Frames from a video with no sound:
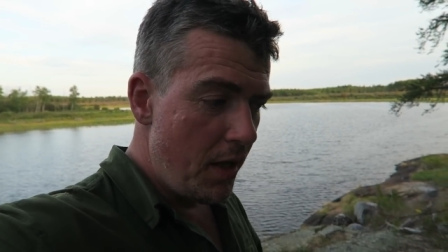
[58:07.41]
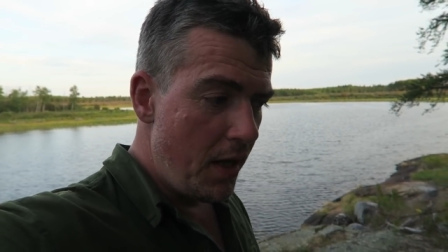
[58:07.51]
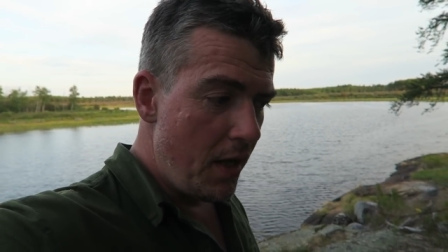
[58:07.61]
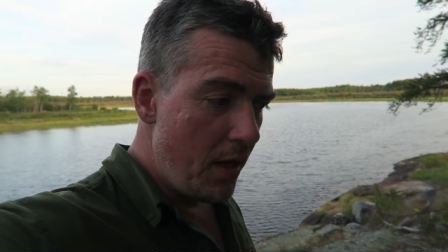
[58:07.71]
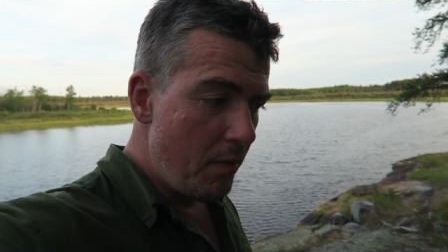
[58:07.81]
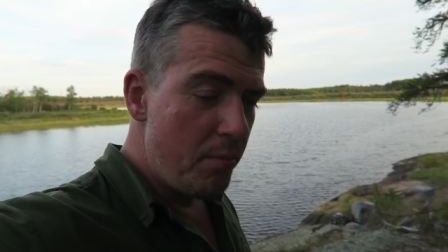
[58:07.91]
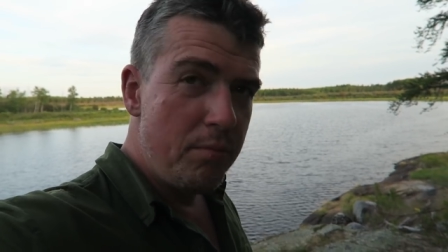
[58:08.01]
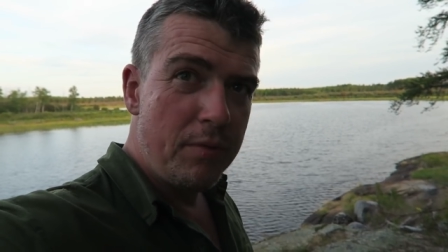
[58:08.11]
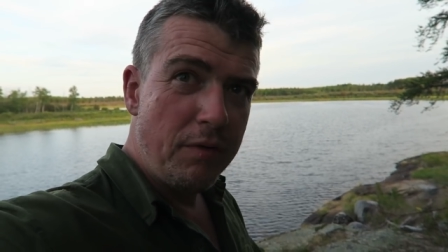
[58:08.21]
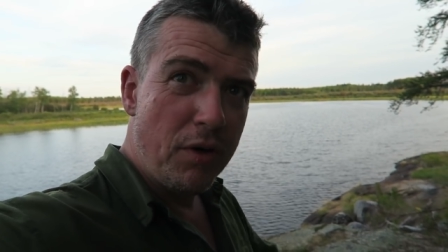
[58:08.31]

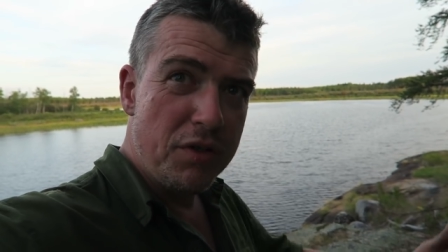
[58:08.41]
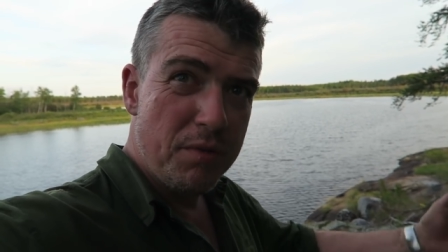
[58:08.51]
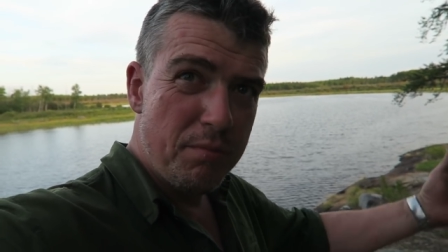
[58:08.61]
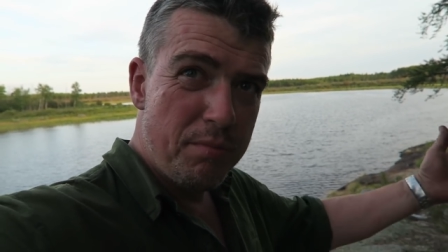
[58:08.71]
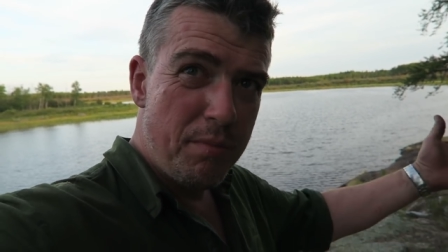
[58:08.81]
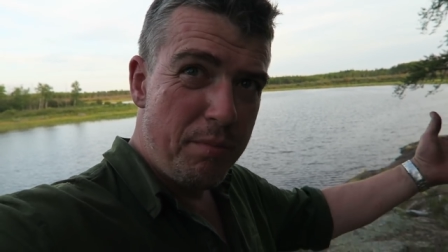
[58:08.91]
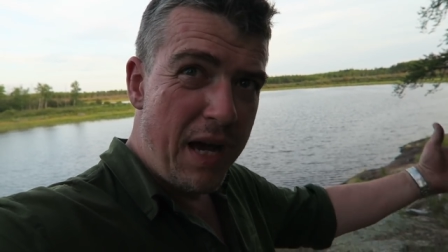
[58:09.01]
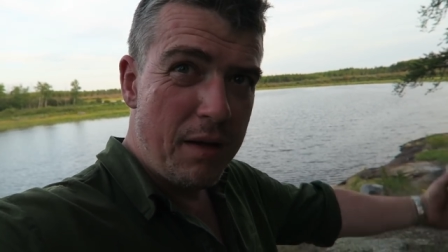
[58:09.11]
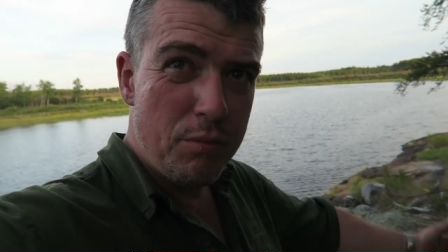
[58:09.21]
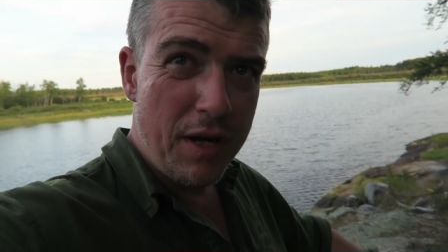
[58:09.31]
I've got some
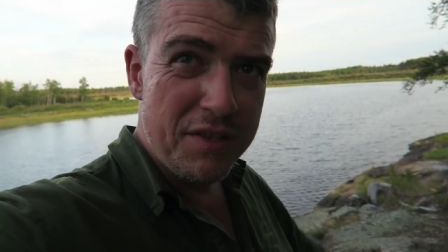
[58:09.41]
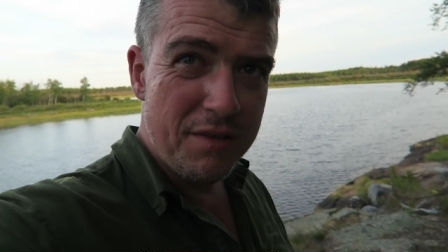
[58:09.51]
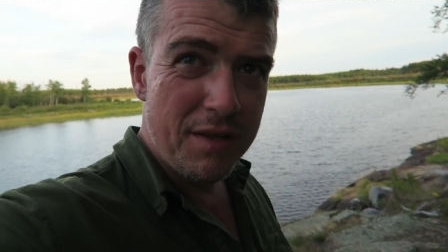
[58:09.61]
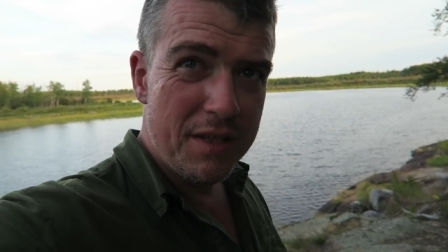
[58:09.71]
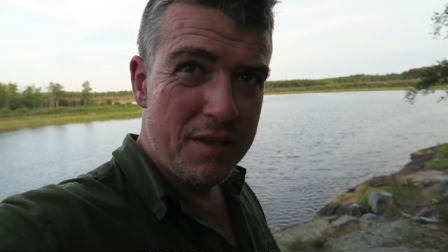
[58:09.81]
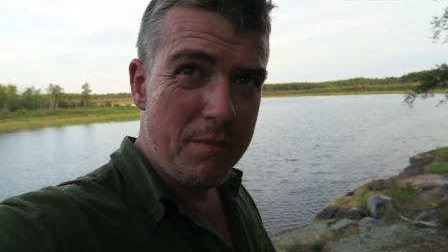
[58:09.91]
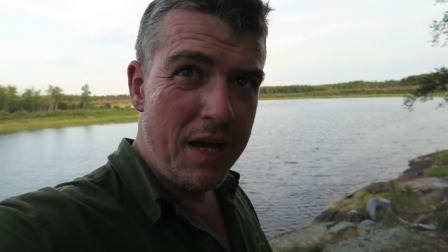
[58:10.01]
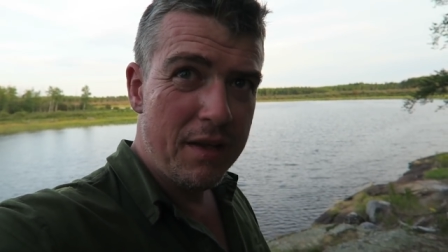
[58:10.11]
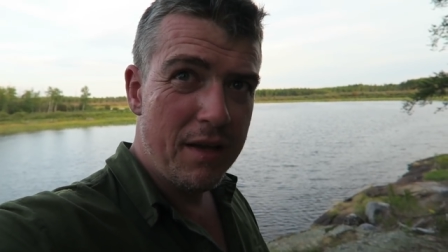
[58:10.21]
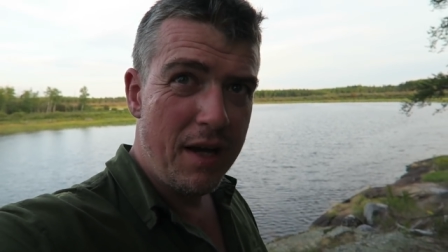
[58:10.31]
pan breads and things to
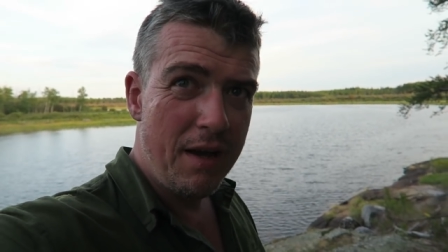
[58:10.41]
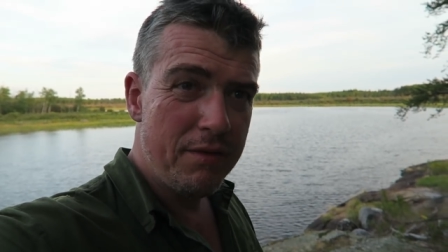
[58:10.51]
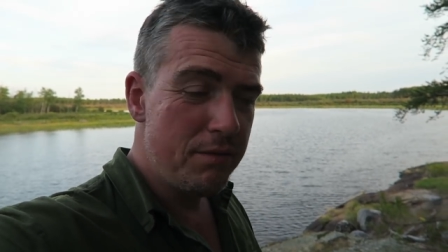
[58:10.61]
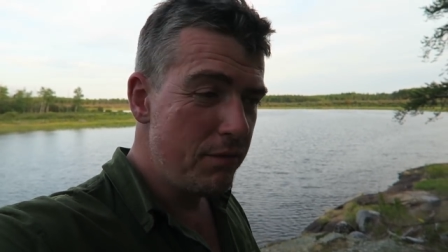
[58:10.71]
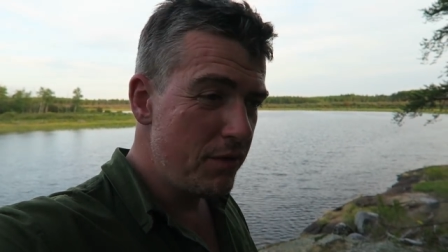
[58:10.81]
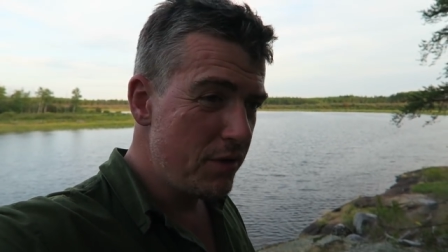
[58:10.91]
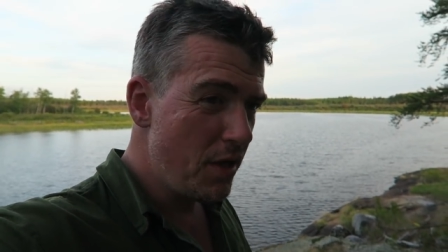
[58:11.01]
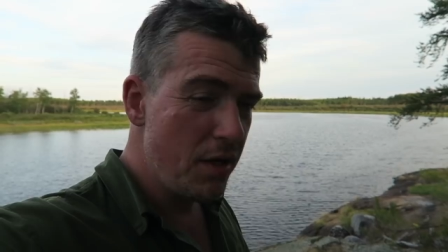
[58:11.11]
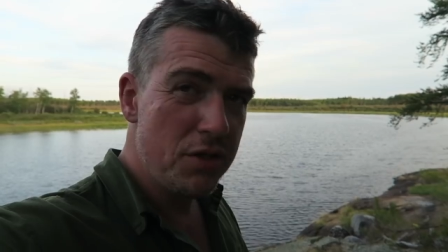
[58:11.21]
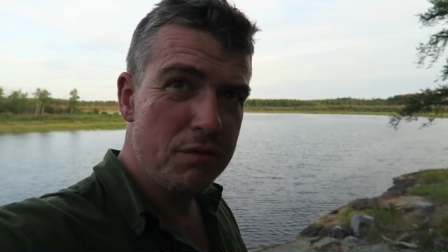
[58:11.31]
make that I haven't
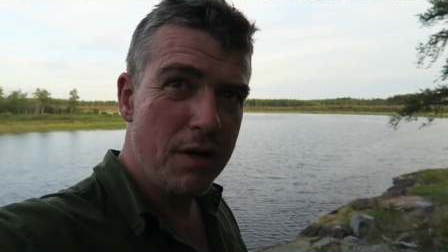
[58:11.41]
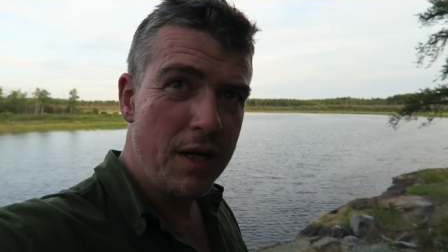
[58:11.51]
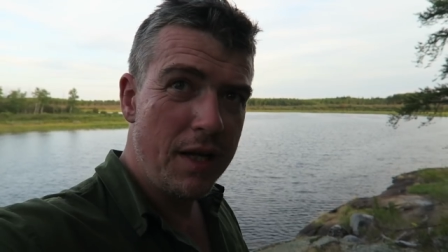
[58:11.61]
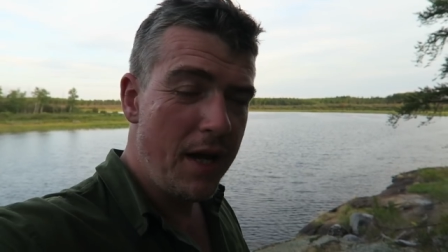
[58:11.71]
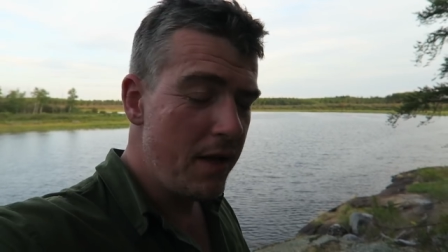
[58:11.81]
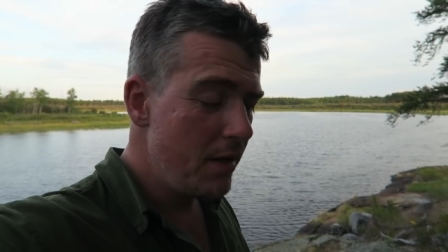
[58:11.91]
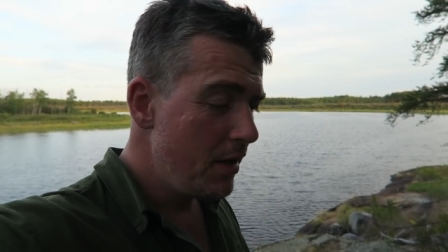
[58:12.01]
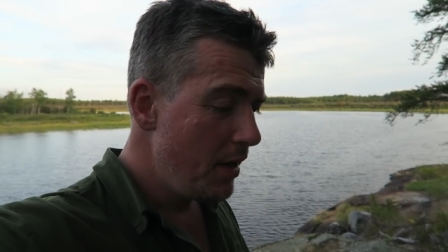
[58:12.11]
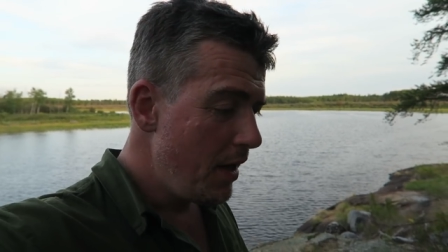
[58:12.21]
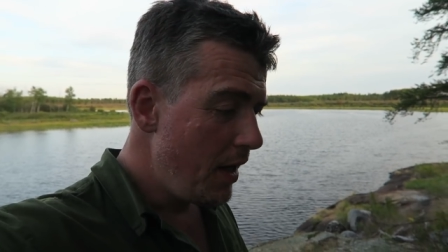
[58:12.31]
touched really yet,
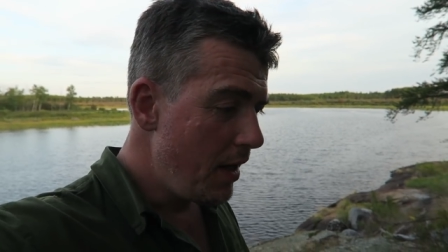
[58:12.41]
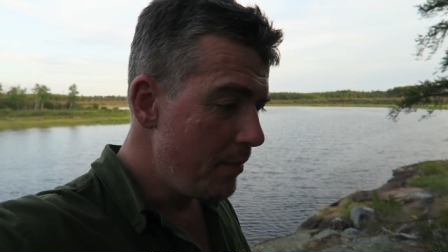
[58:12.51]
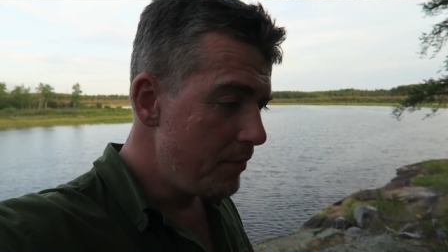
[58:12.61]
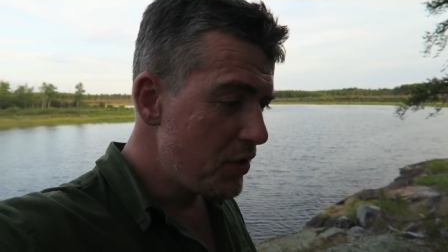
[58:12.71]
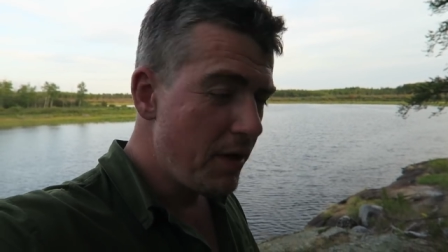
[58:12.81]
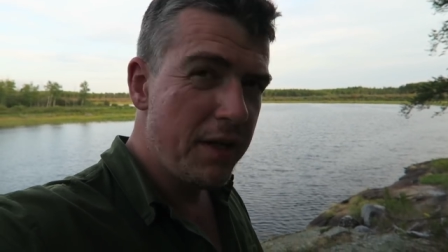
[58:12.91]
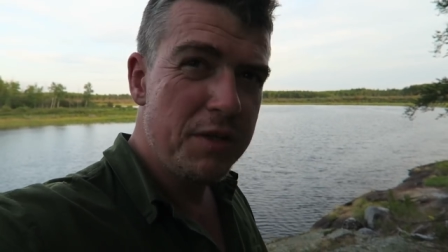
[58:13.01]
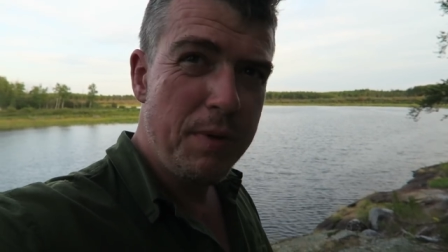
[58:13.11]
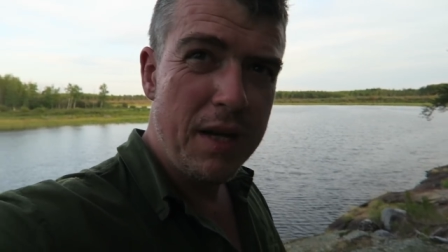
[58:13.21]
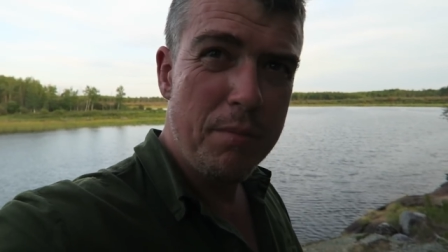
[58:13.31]
so I can
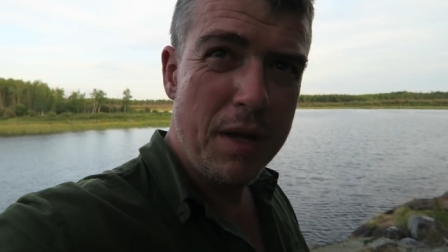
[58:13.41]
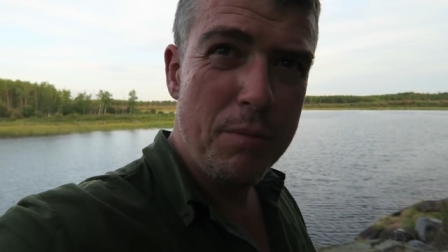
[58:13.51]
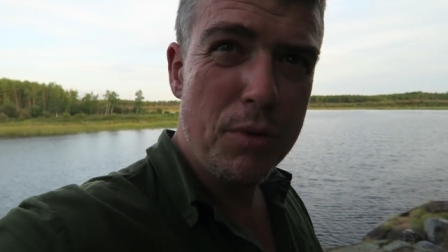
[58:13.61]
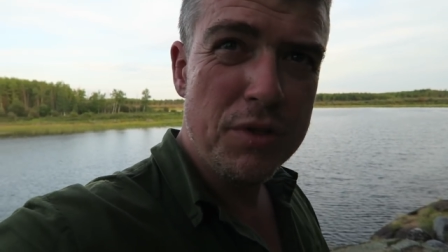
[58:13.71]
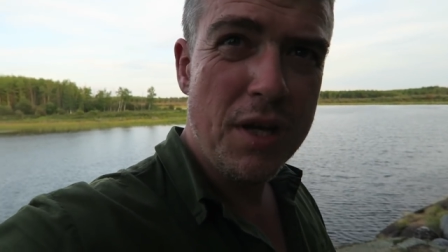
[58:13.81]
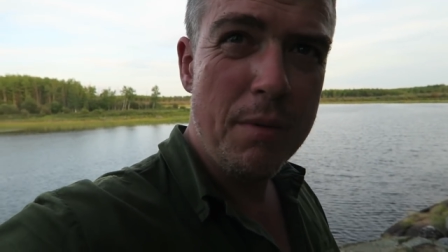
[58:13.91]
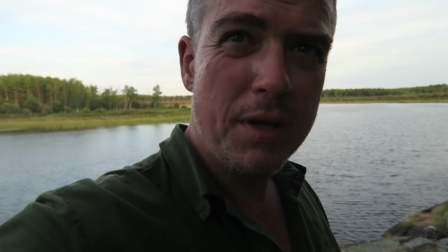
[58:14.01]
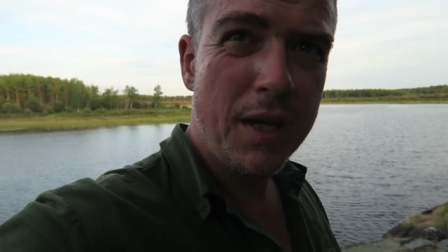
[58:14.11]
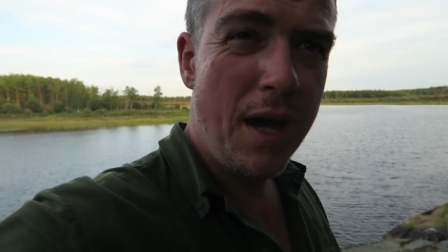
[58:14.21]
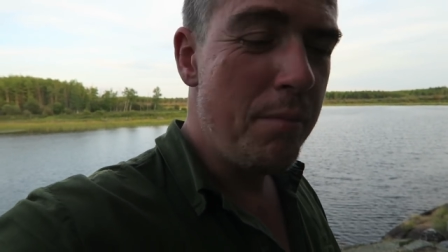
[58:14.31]
spend a bit more time
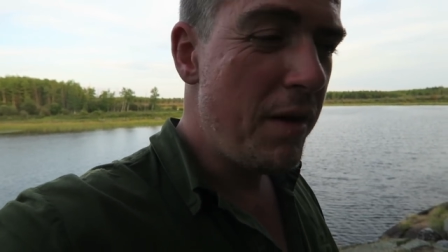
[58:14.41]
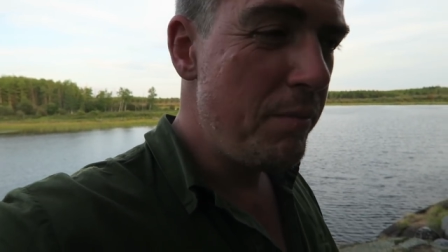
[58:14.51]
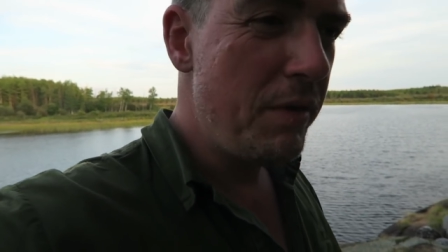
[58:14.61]
in camp. I've